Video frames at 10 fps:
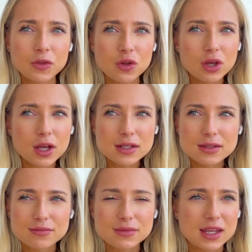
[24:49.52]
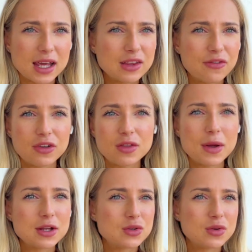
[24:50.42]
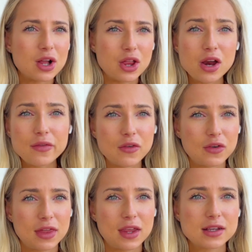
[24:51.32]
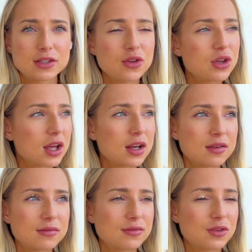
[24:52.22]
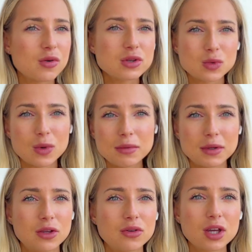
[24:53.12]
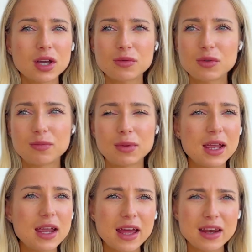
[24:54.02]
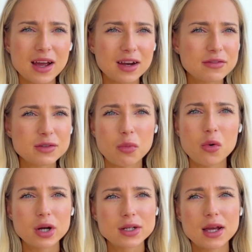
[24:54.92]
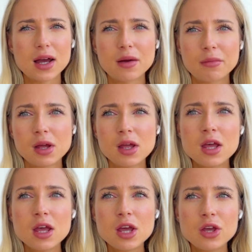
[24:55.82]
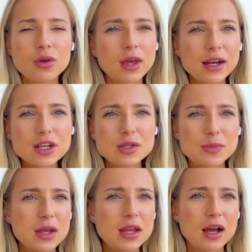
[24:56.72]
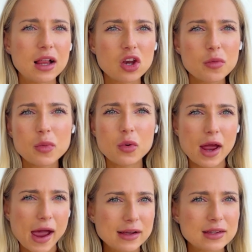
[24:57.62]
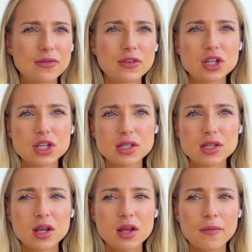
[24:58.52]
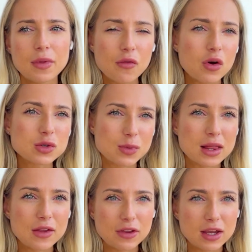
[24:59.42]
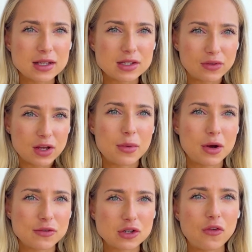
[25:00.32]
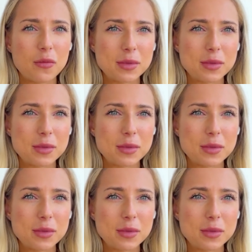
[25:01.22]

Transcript: You can get fit by doing a lot of different things. You can go swimming, you can play any kind of sport. You can just be a little bit more active and just, of course, weightlifting is really beneficial for